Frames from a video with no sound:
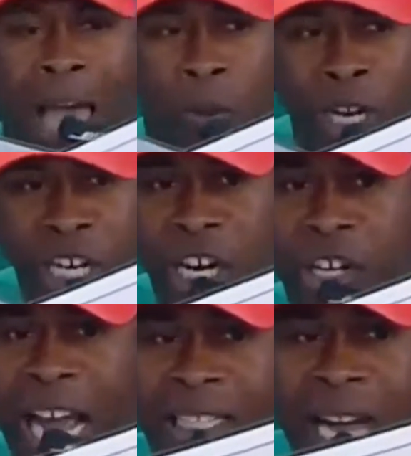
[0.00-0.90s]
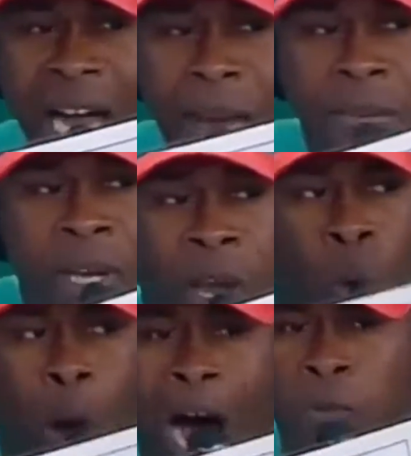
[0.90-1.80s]
a penny went that deep?
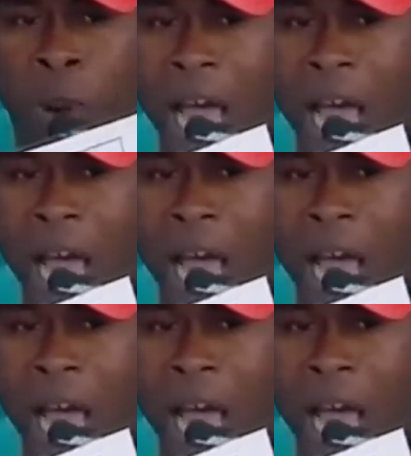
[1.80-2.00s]
Why